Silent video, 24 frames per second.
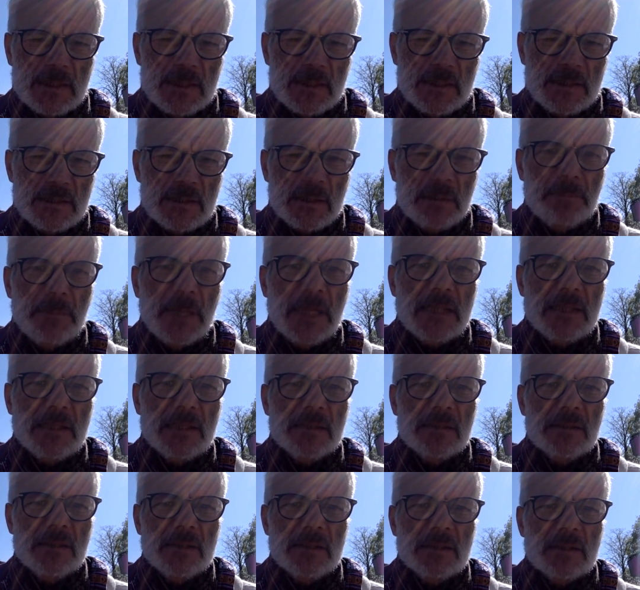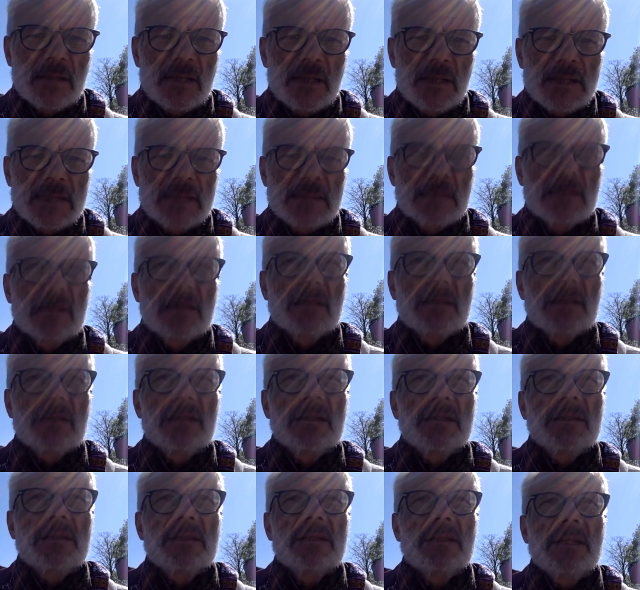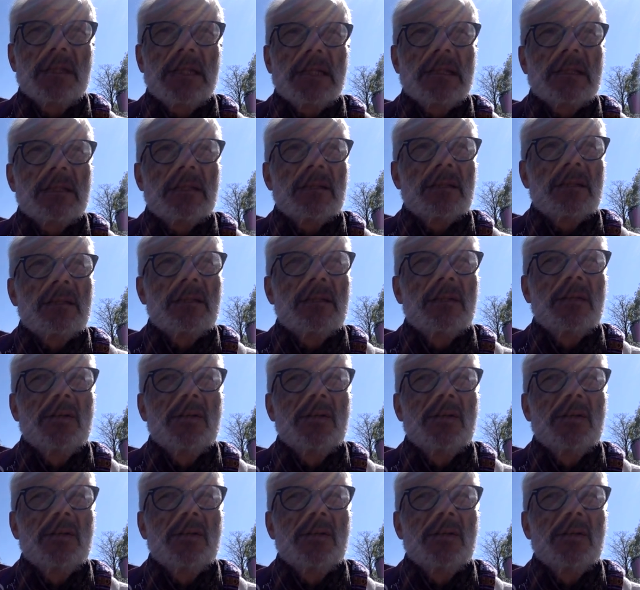It's reminding these lines and this scene